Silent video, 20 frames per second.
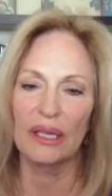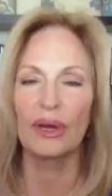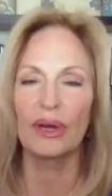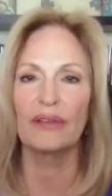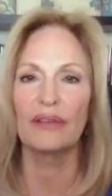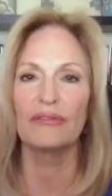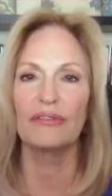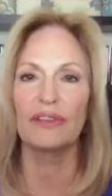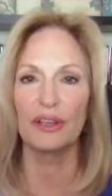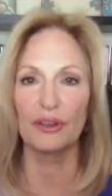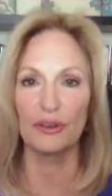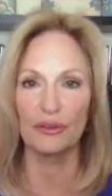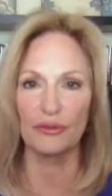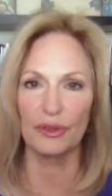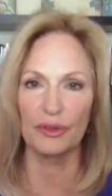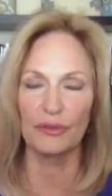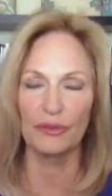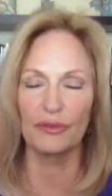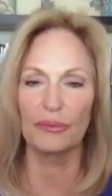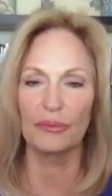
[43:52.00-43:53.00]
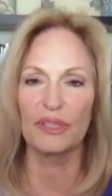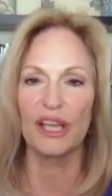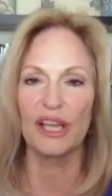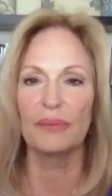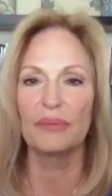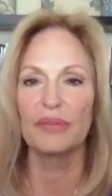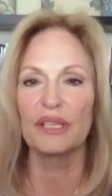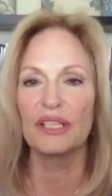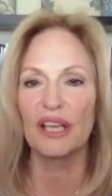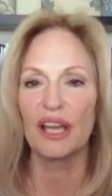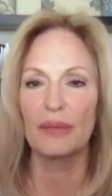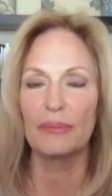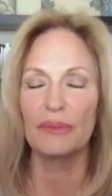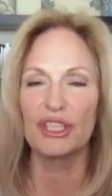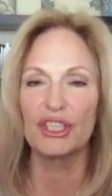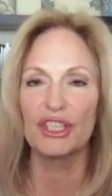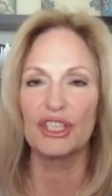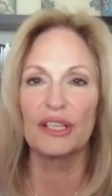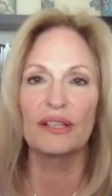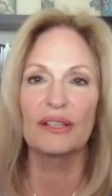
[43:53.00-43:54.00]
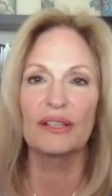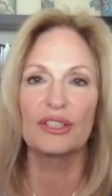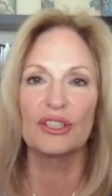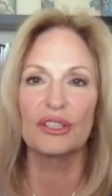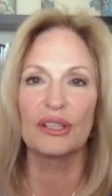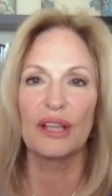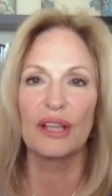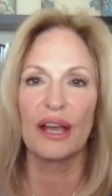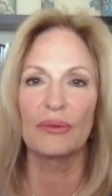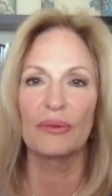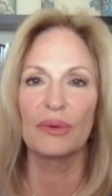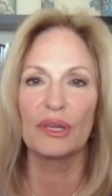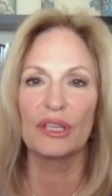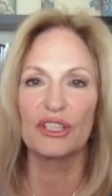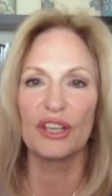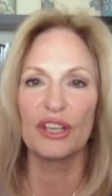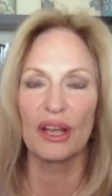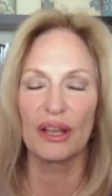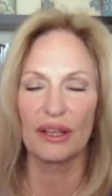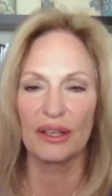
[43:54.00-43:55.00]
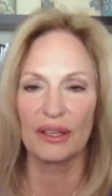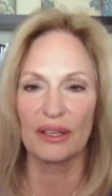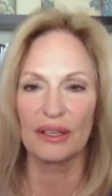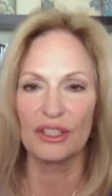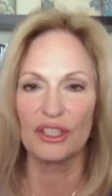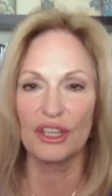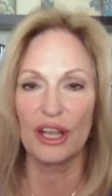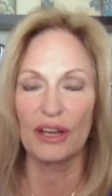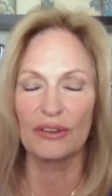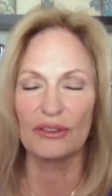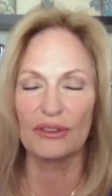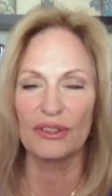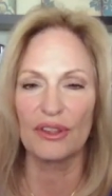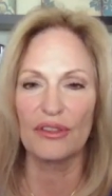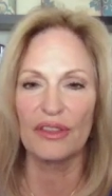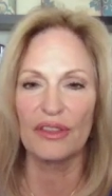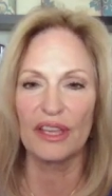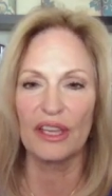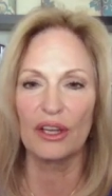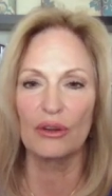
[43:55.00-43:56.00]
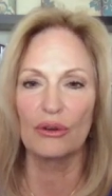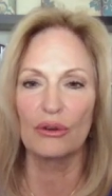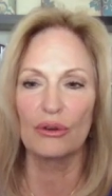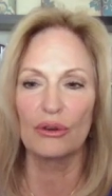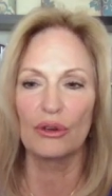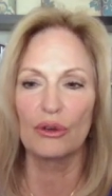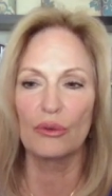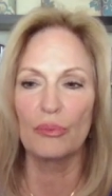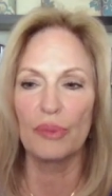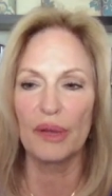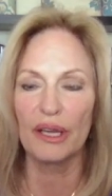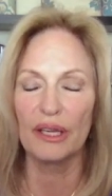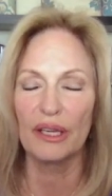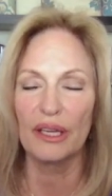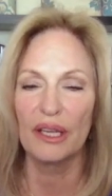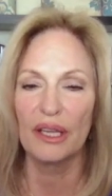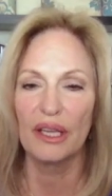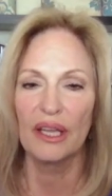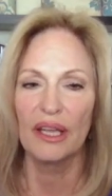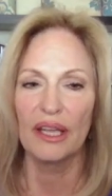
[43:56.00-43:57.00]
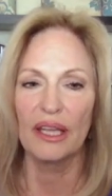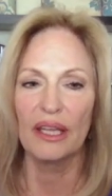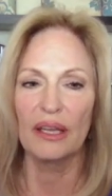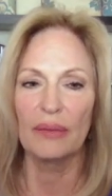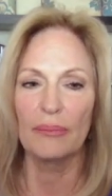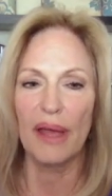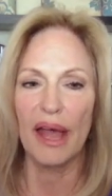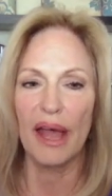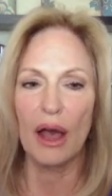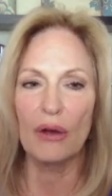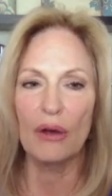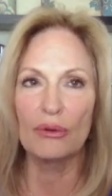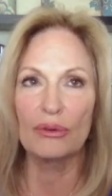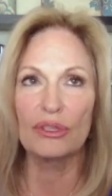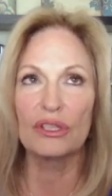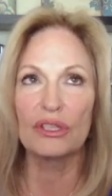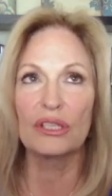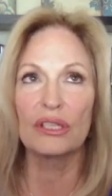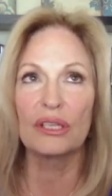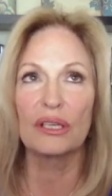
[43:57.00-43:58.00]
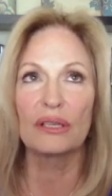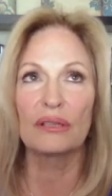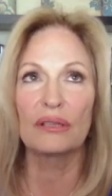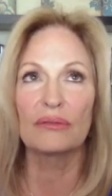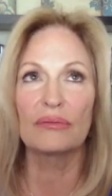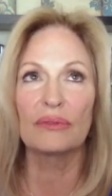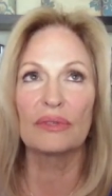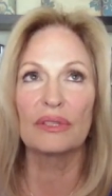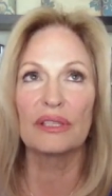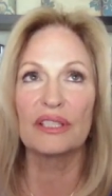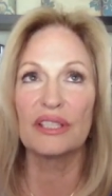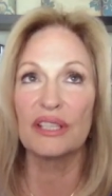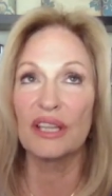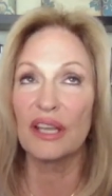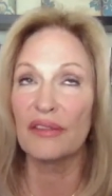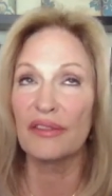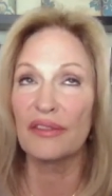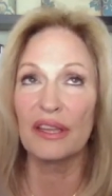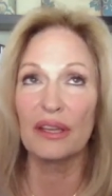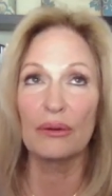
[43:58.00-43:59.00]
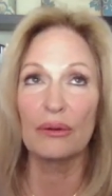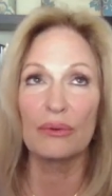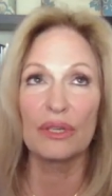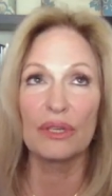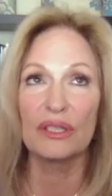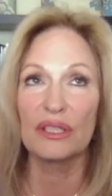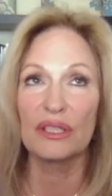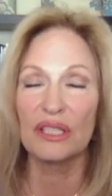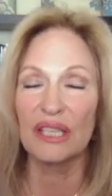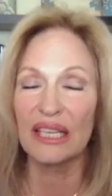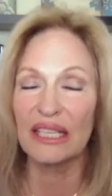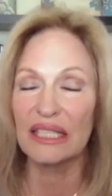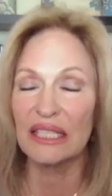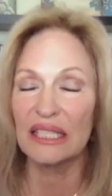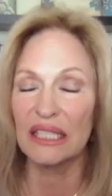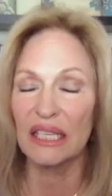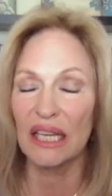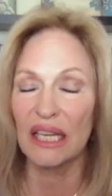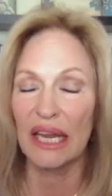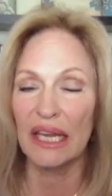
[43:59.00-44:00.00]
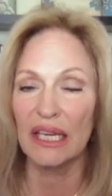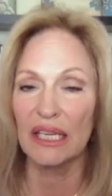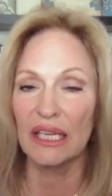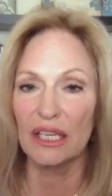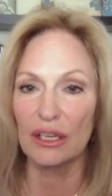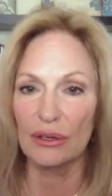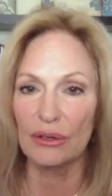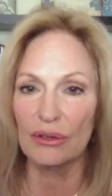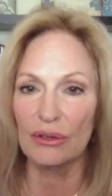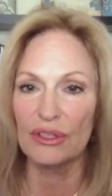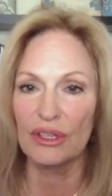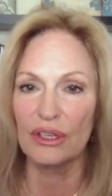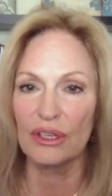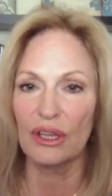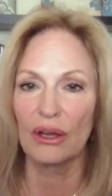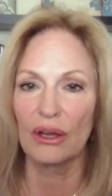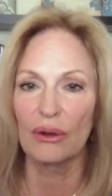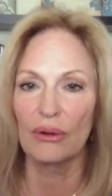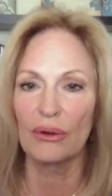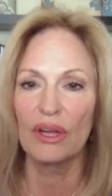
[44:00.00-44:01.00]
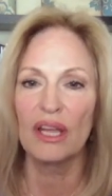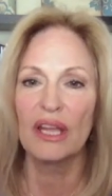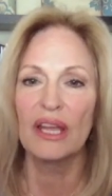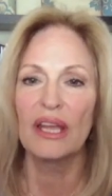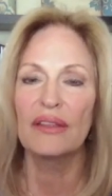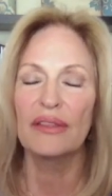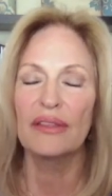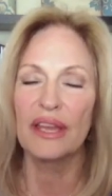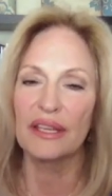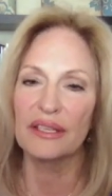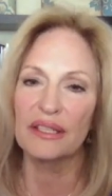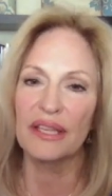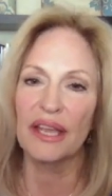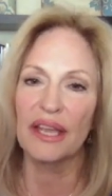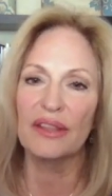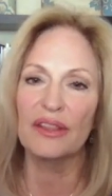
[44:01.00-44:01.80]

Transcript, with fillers: I've interviewed from time to time is Sheila Gillette, which uh, channels the Theo Group. And about, uh, let's see, I think it was eight years ago, they said